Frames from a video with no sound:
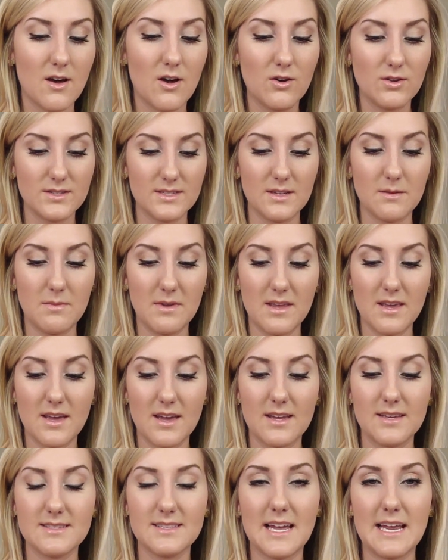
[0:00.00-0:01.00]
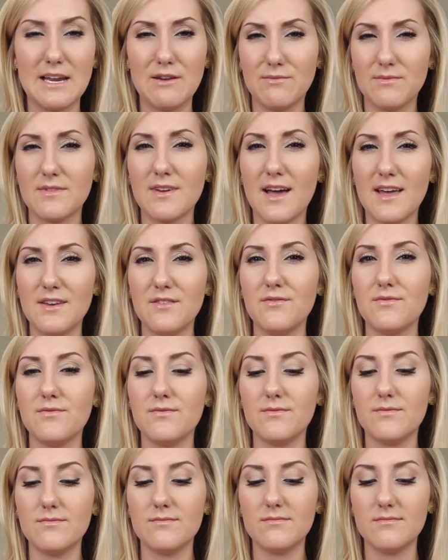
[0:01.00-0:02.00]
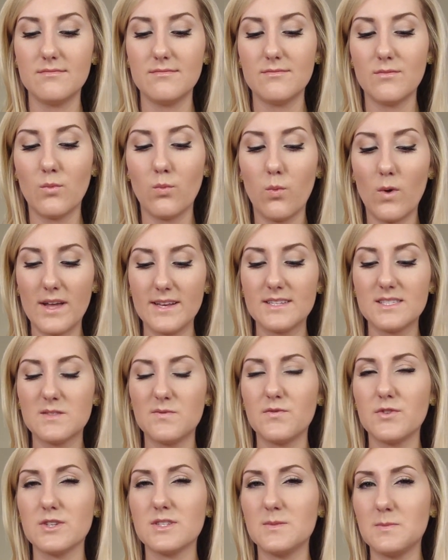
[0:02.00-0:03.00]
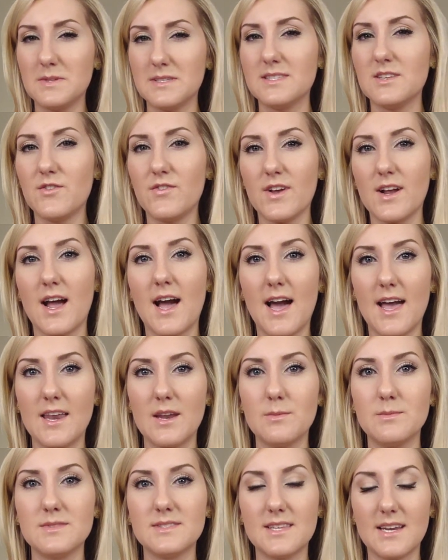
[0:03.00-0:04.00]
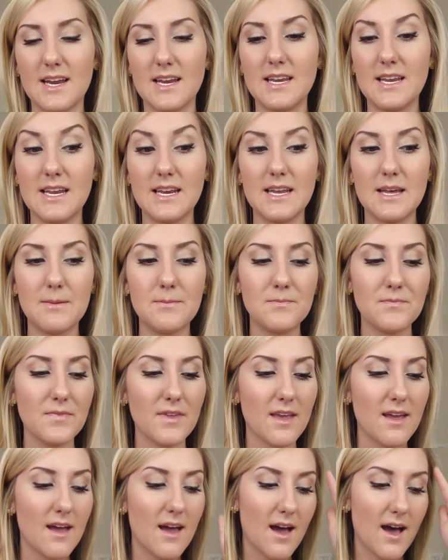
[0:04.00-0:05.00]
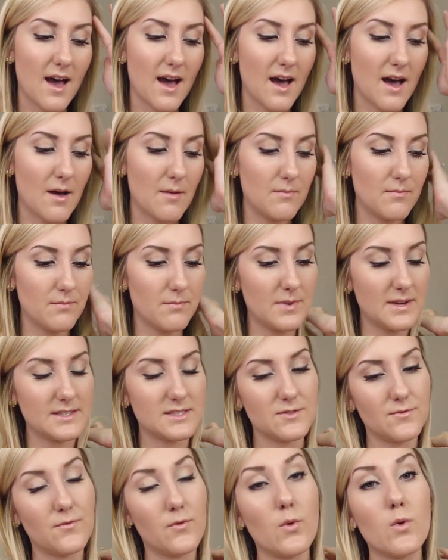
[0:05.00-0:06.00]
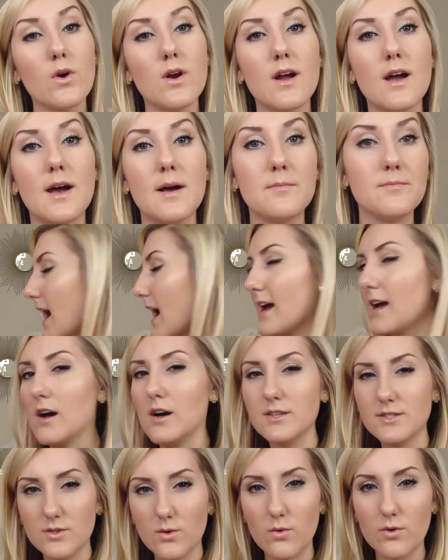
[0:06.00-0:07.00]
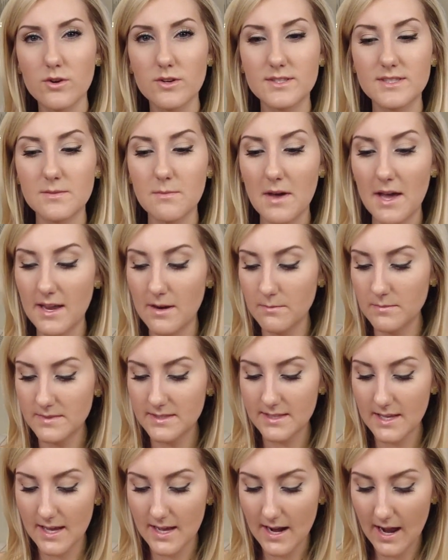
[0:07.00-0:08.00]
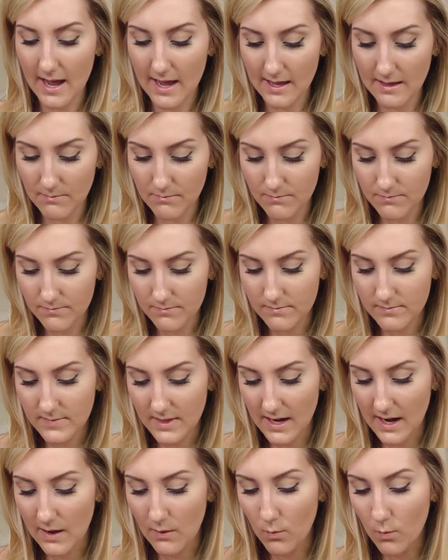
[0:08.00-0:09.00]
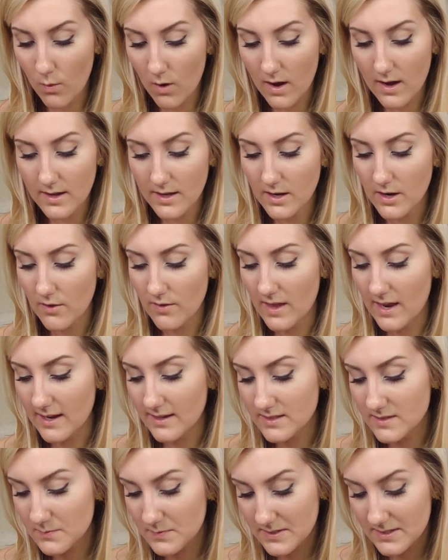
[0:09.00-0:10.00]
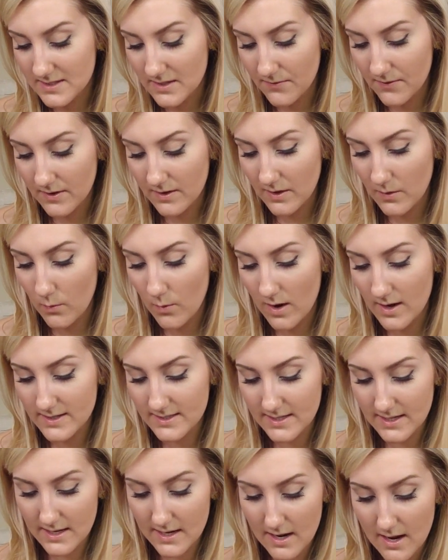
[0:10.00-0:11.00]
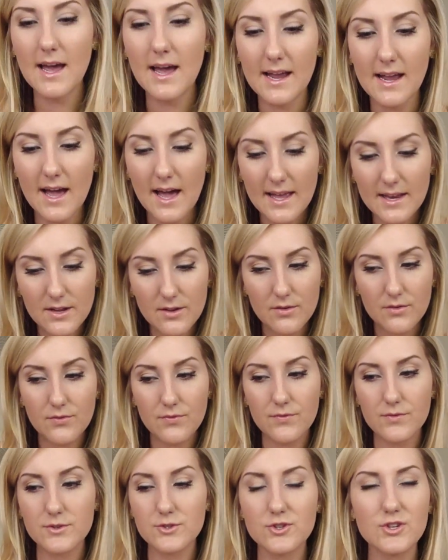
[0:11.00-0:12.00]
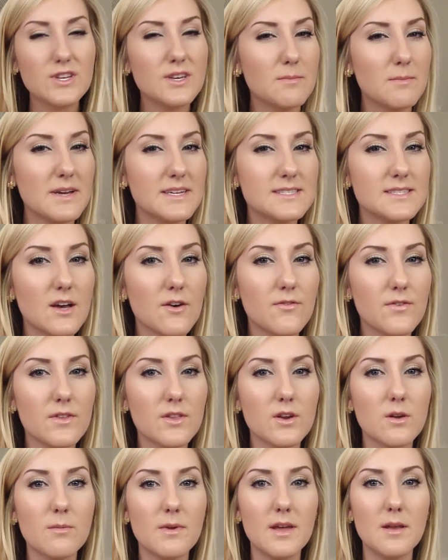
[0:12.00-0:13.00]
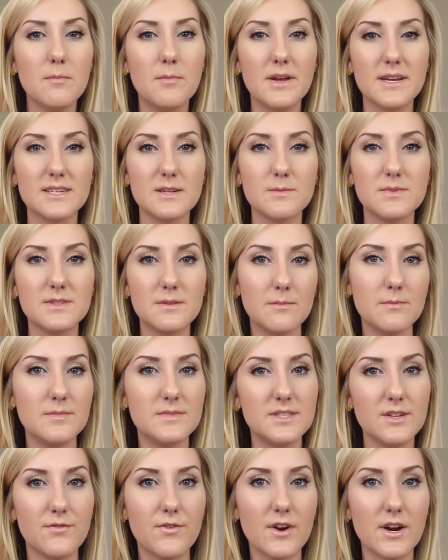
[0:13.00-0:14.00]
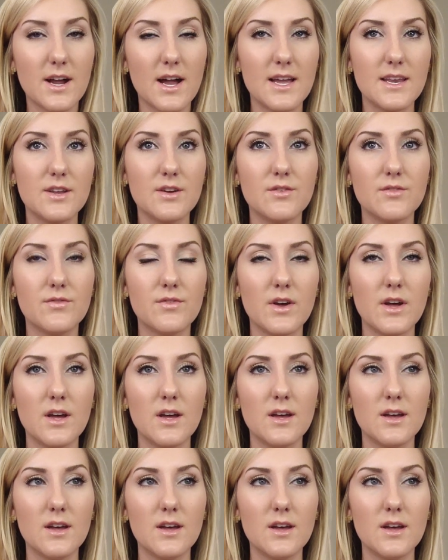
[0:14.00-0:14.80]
Ulta because I kind of went for specific items that I needed. But at Sephora, I also ordered some items that I want, you know, that I specifically wanted. I kind of treated myself a little bit and picked up some different kind of